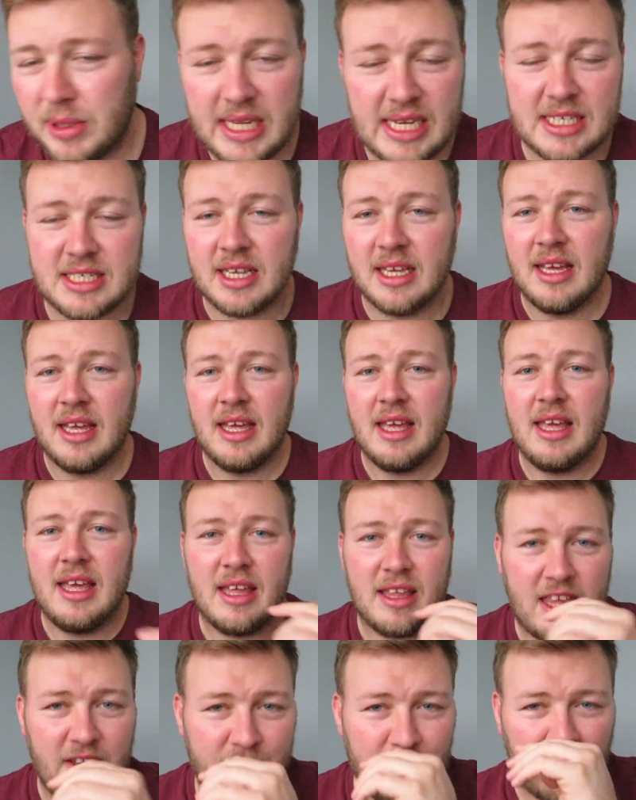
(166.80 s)
Please
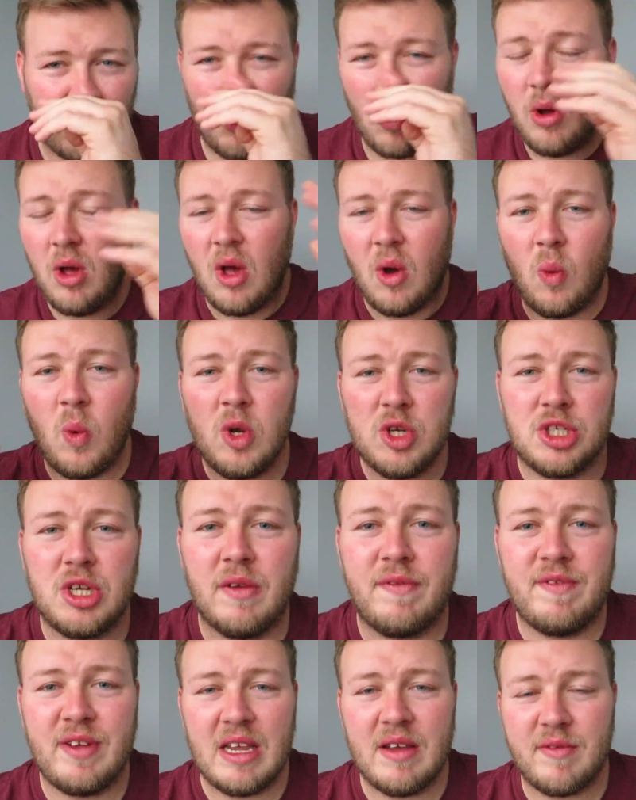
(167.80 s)
give them a go. What's
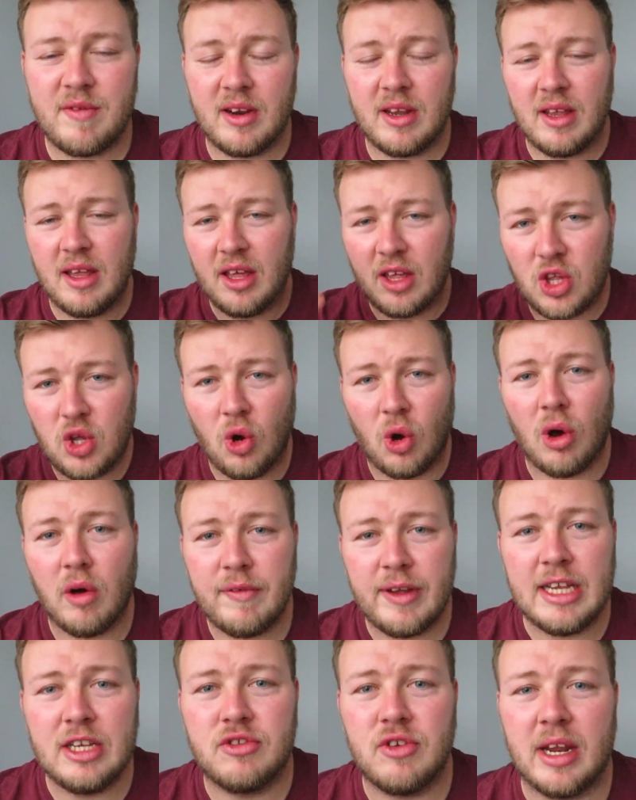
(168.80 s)
your favourite
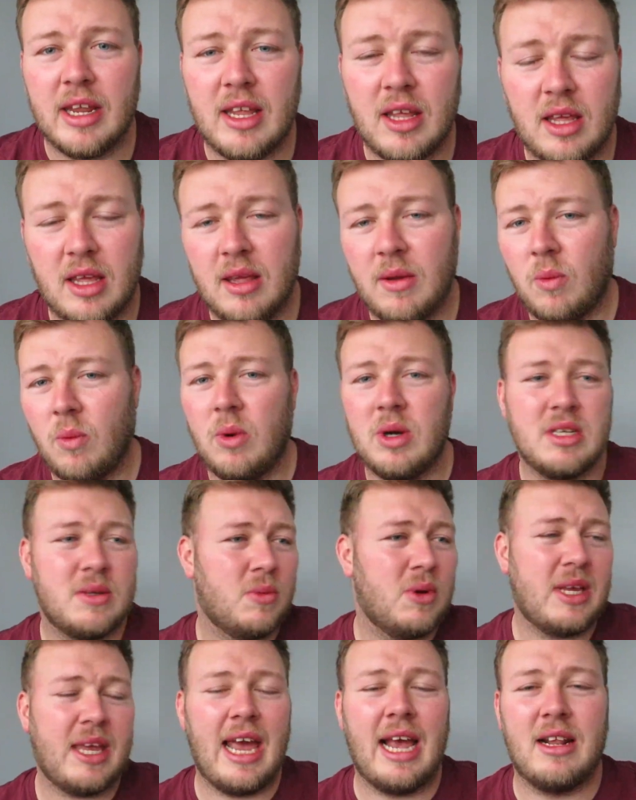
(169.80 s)
coffee drink? What,
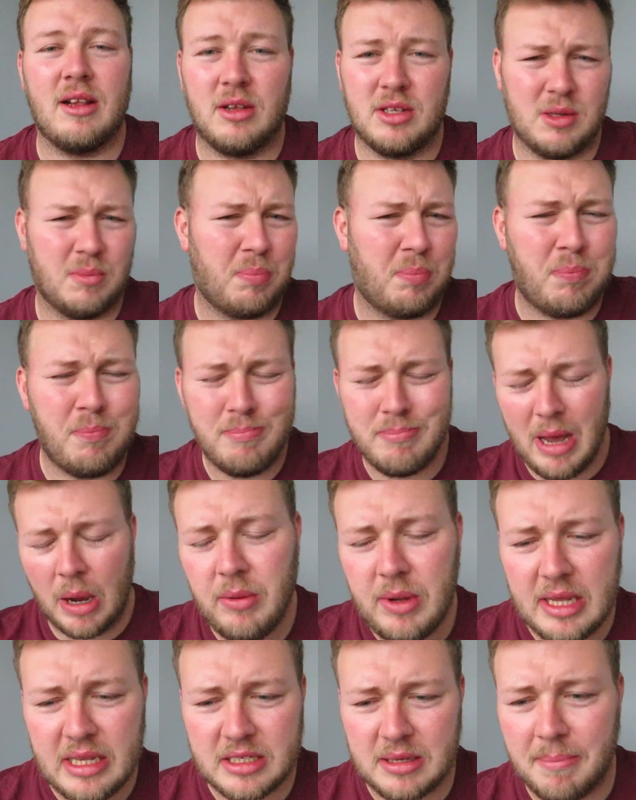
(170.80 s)
what can there's
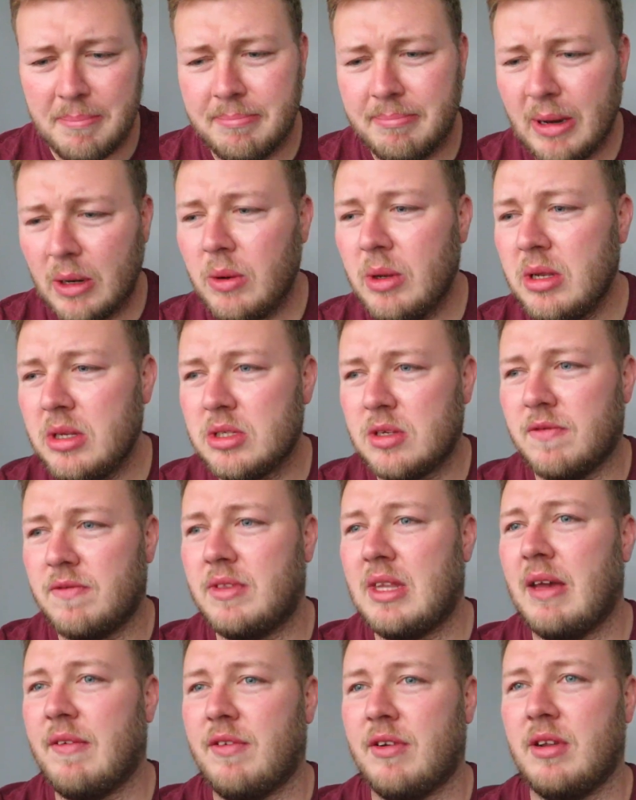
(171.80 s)
millions and millions
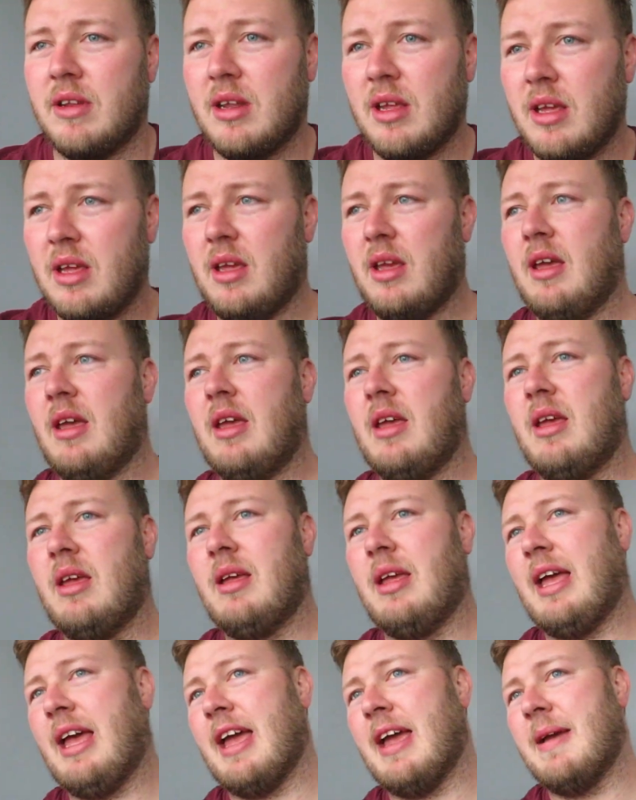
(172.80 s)
of different
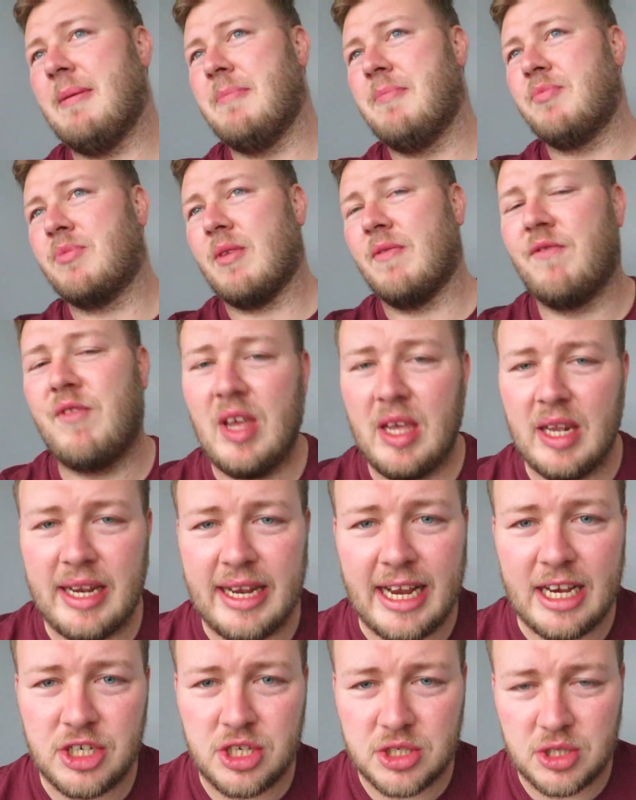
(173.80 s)
um,
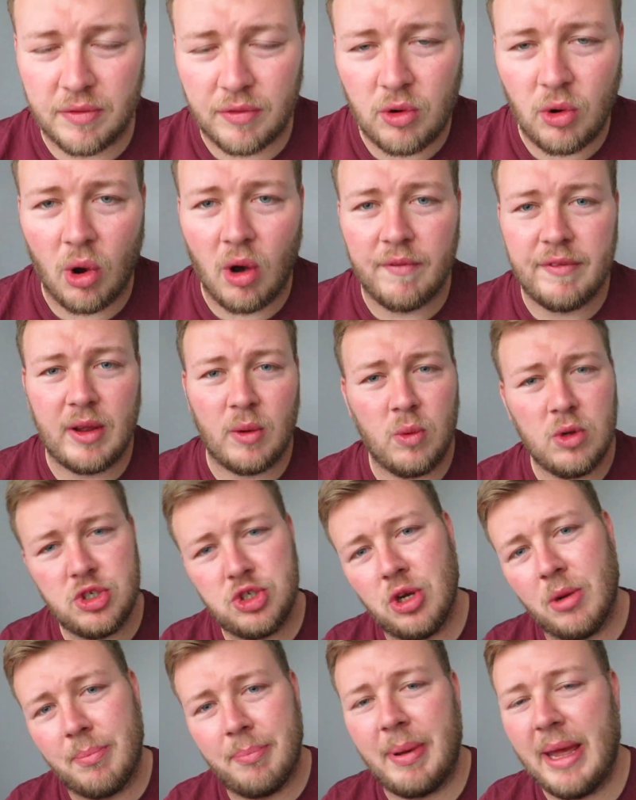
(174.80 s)
variations of coffee.
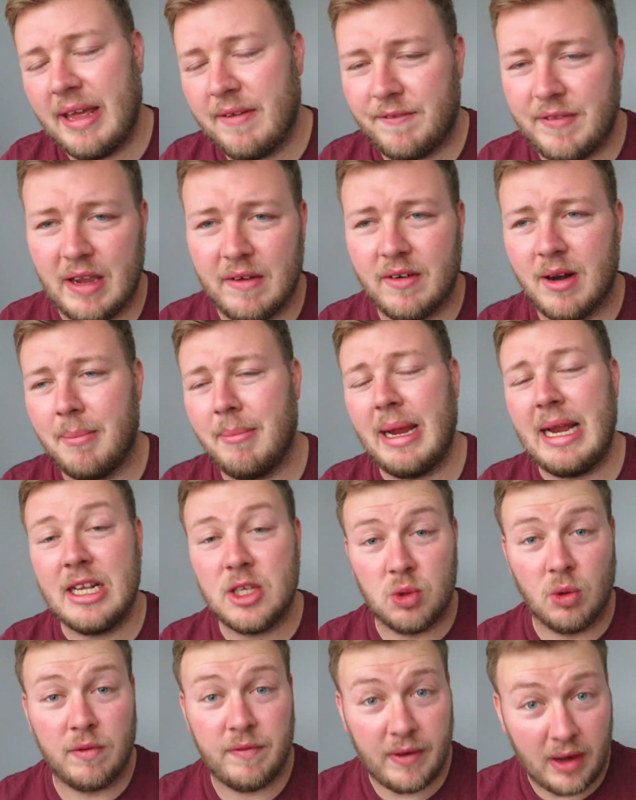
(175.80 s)
What's your favourite? Mine
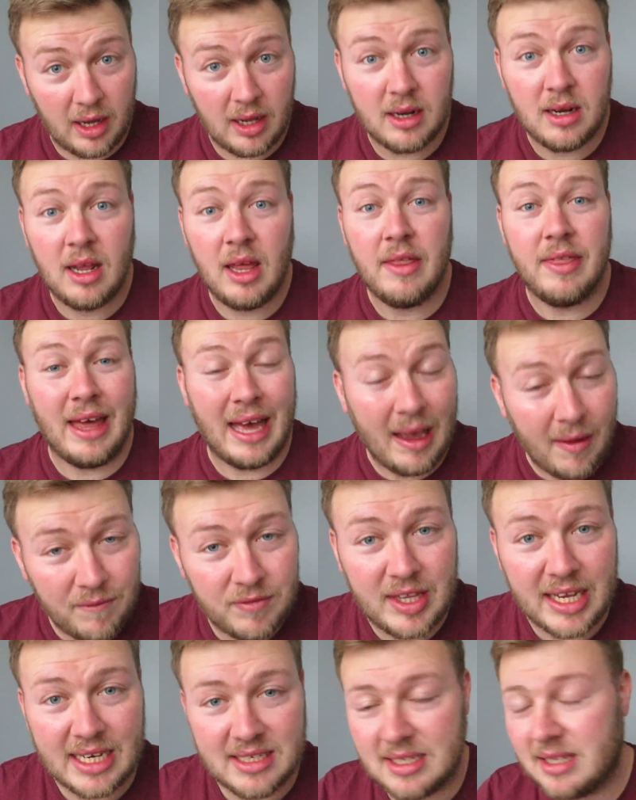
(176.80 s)
so far that
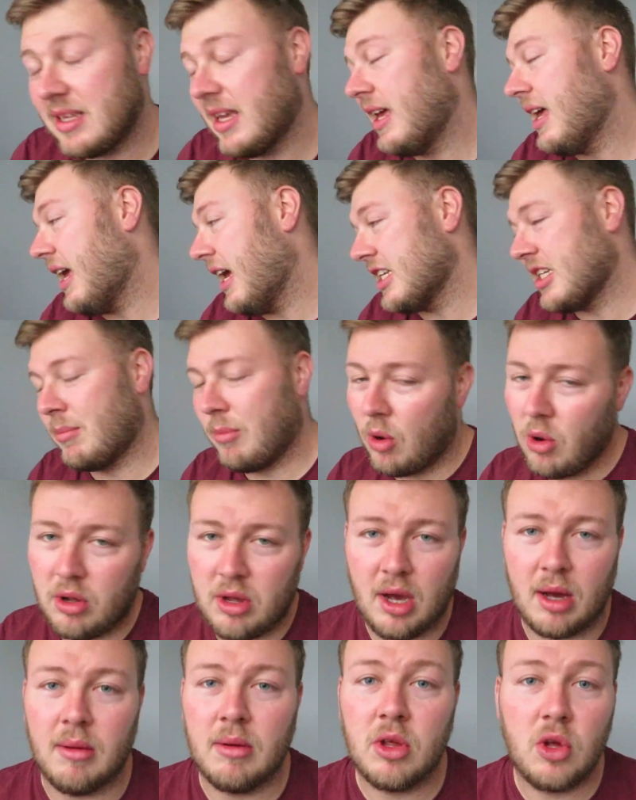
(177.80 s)
I've tasted is a
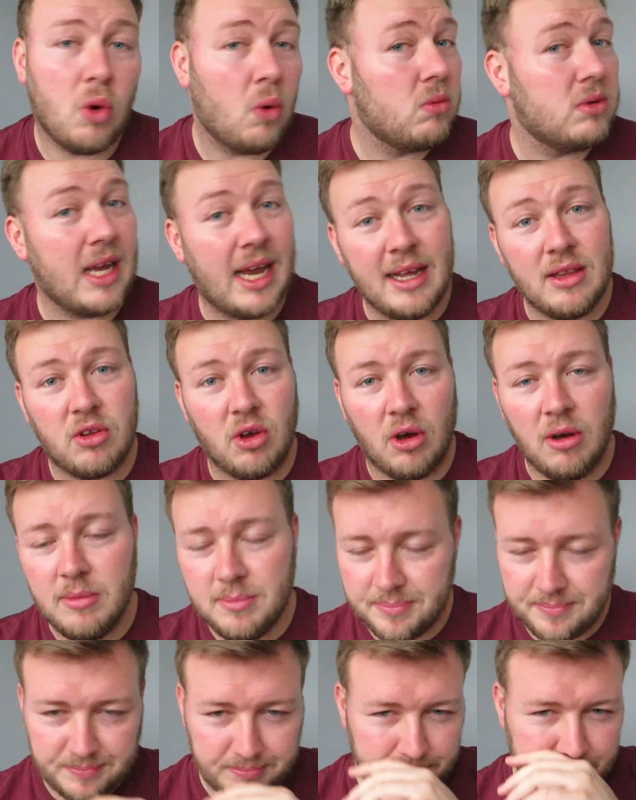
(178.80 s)
mocha, cold and
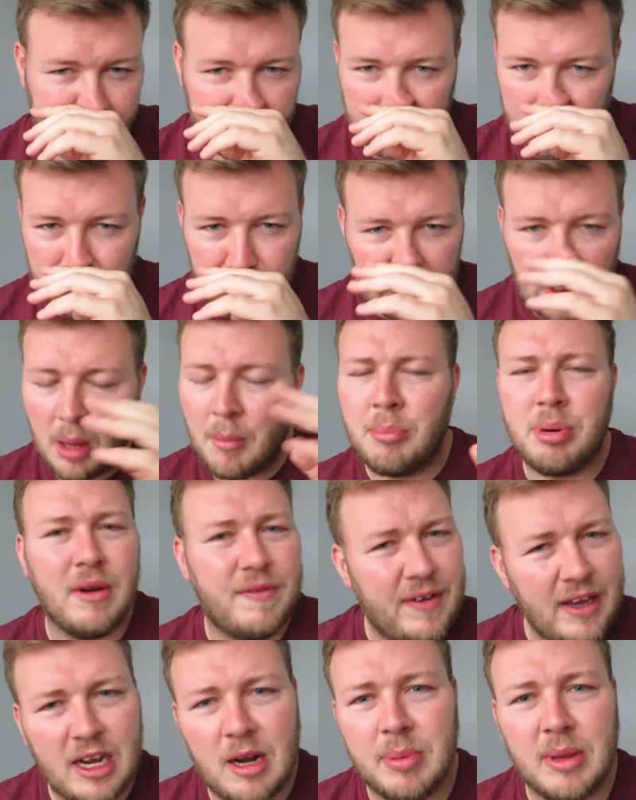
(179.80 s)
hot.
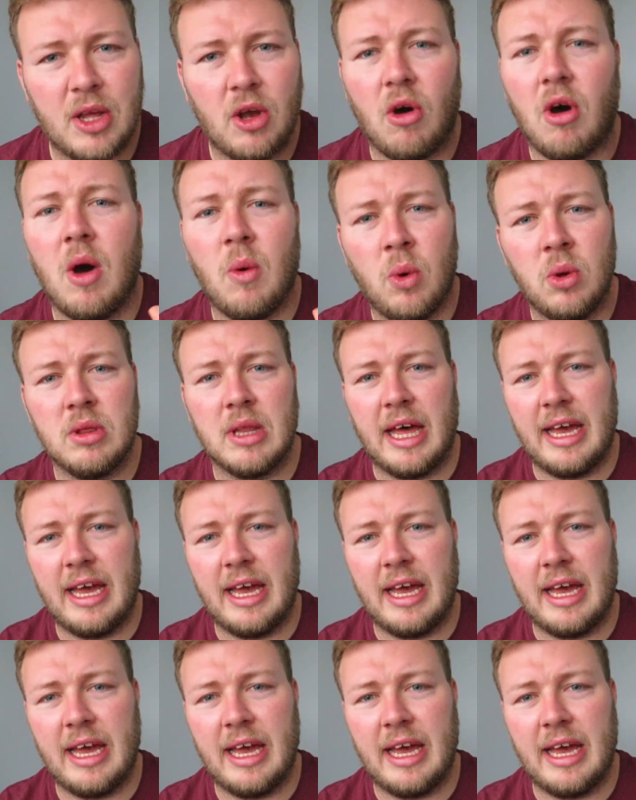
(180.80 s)
Preferably hot, I won't